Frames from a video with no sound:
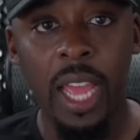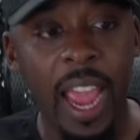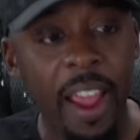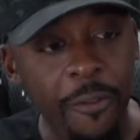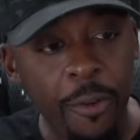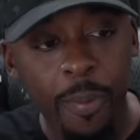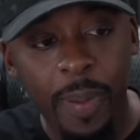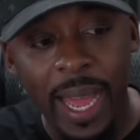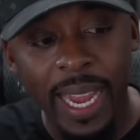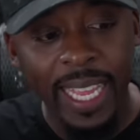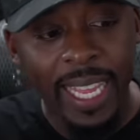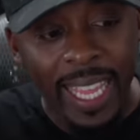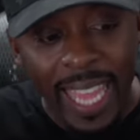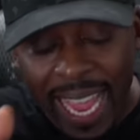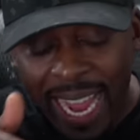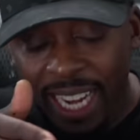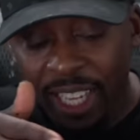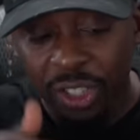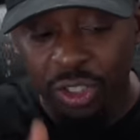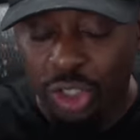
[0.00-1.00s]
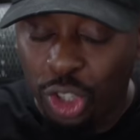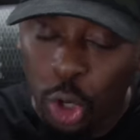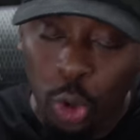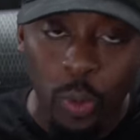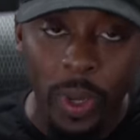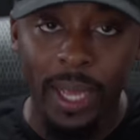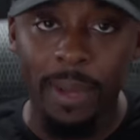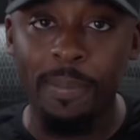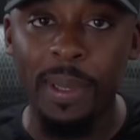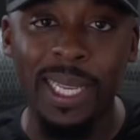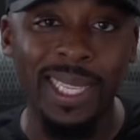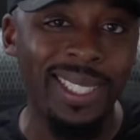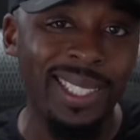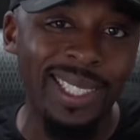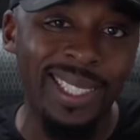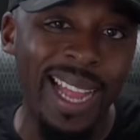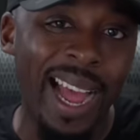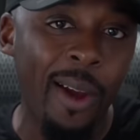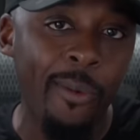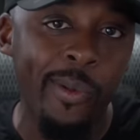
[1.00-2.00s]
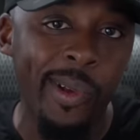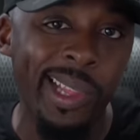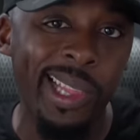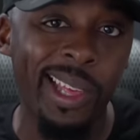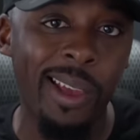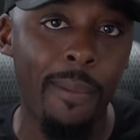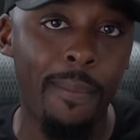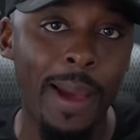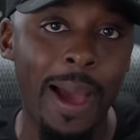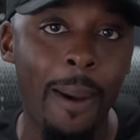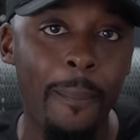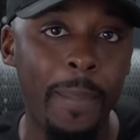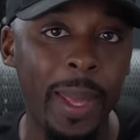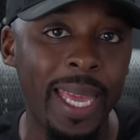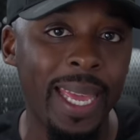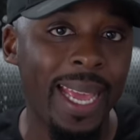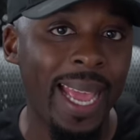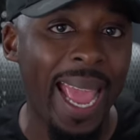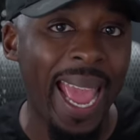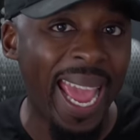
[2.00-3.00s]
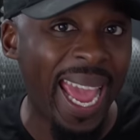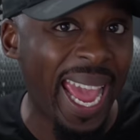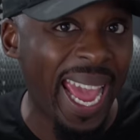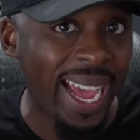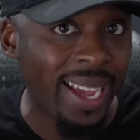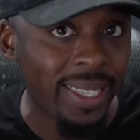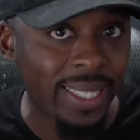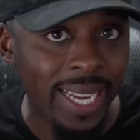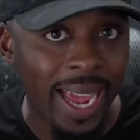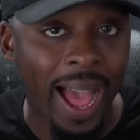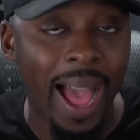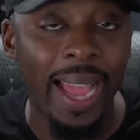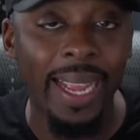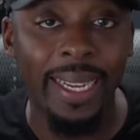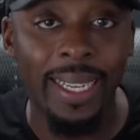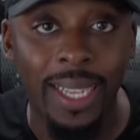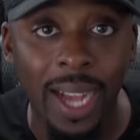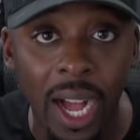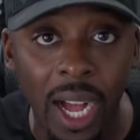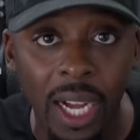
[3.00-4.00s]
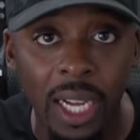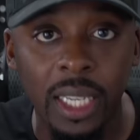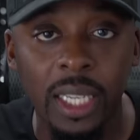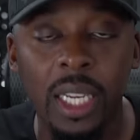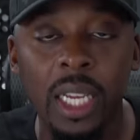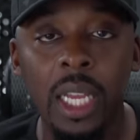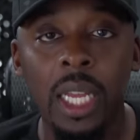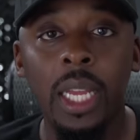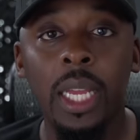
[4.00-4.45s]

Everybody can't do it because it's not really about being anti gun,